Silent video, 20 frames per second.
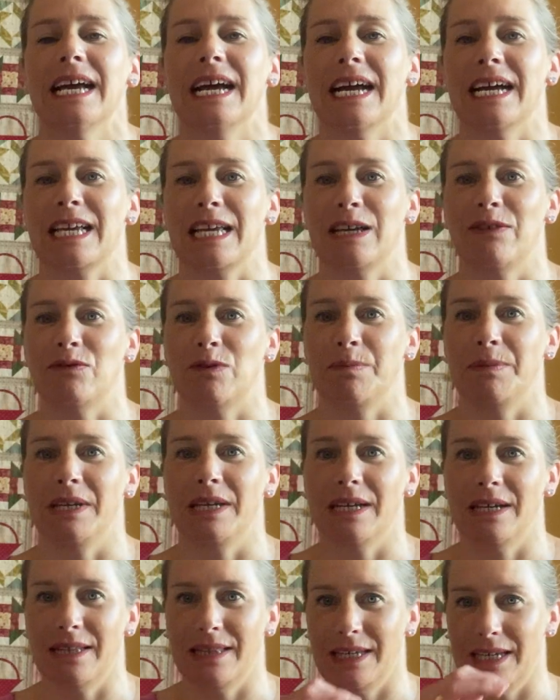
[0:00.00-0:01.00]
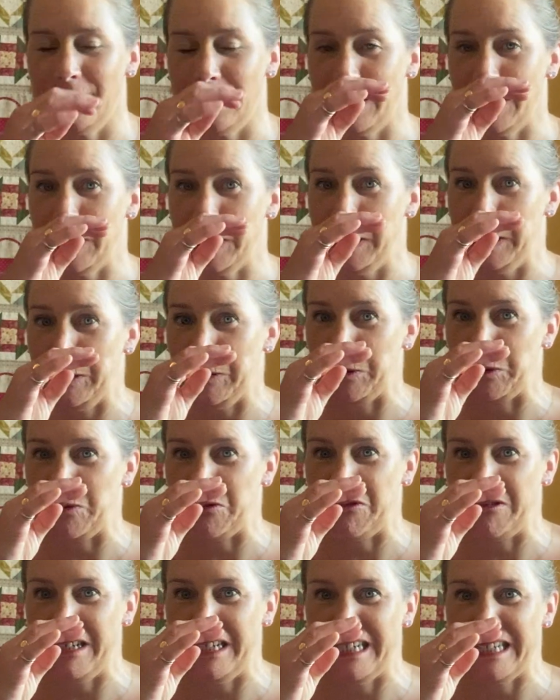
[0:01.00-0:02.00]
and gave to me at the Essex Needles
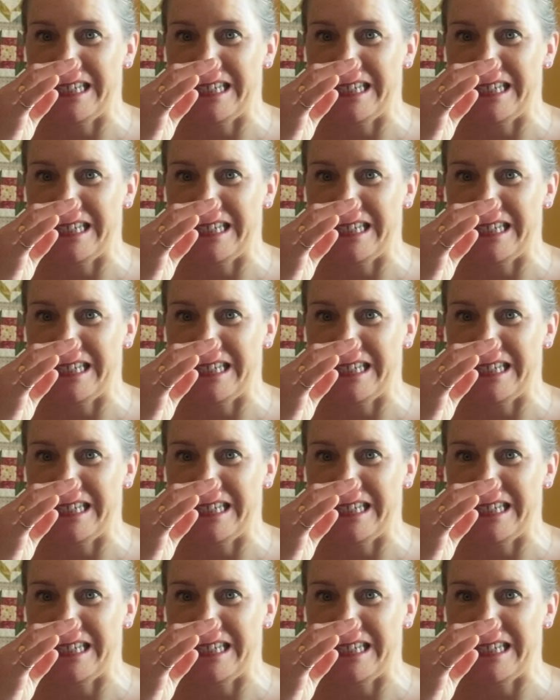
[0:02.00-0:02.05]
Retreat.